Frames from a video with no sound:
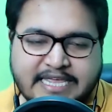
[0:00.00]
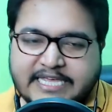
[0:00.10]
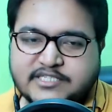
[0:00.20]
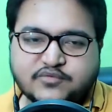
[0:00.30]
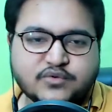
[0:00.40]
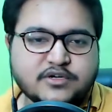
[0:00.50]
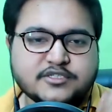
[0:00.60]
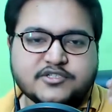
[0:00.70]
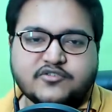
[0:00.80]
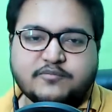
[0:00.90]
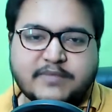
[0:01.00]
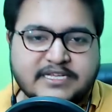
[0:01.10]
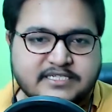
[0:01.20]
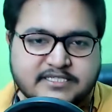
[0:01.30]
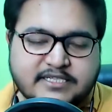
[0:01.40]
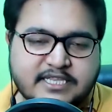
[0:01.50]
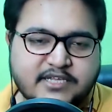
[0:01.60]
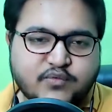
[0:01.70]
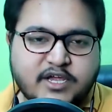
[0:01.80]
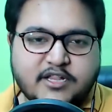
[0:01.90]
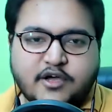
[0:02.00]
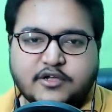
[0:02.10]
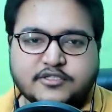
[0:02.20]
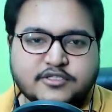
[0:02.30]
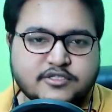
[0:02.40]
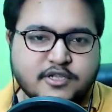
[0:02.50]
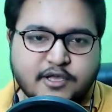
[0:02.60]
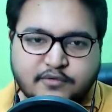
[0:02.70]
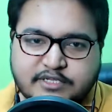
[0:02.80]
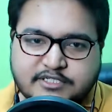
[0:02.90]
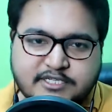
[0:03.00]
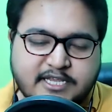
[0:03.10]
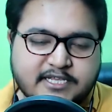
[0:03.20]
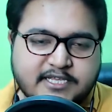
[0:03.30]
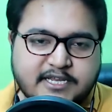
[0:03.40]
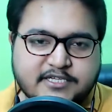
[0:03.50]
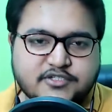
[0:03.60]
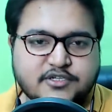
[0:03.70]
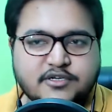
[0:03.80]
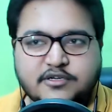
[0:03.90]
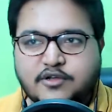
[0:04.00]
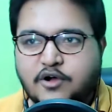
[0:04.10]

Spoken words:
It works tremendously well on slow internet connection,